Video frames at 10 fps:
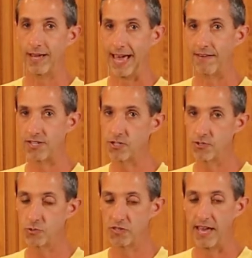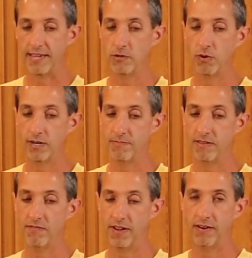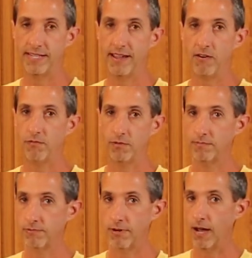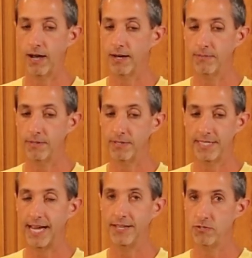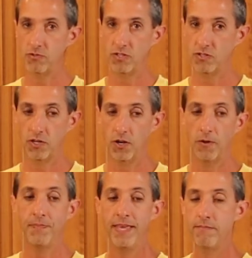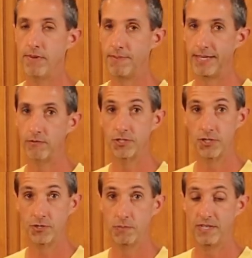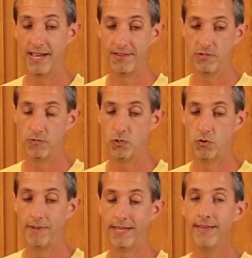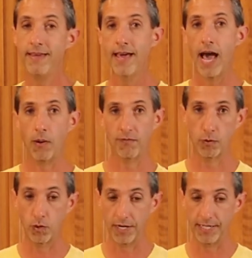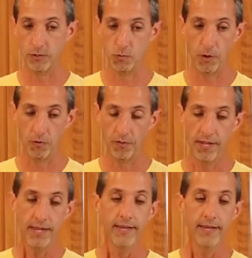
have issues with that, you want to be very careful and probably not use this at all. Maybe go with just the potassium sorbate. However, we're going to use both.